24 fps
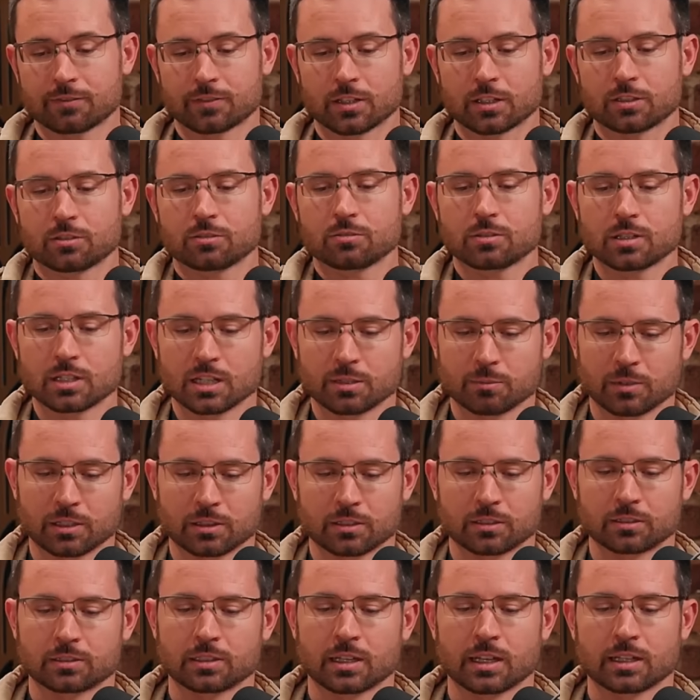if they do get him on
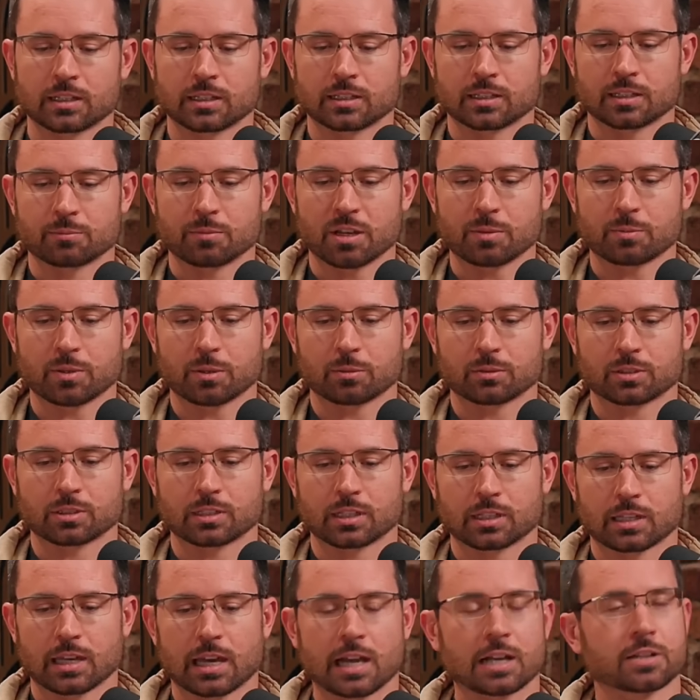their side, they might be able to
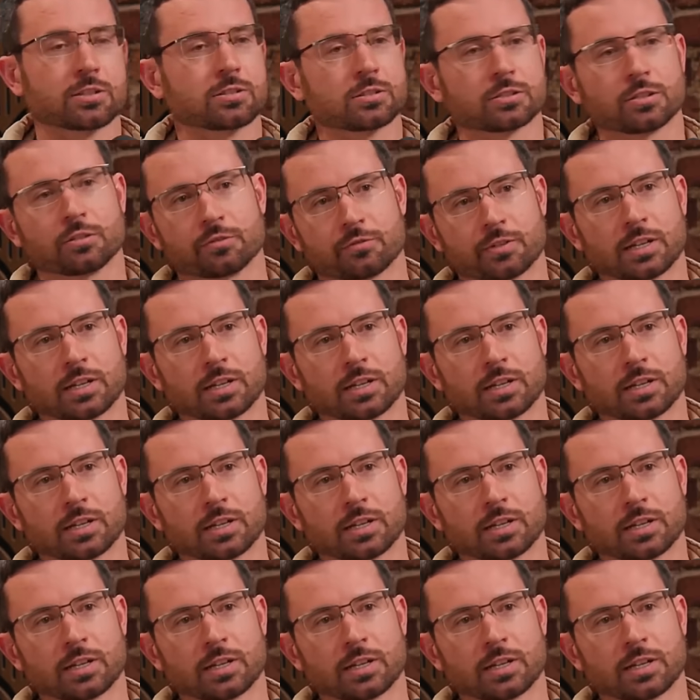like actually go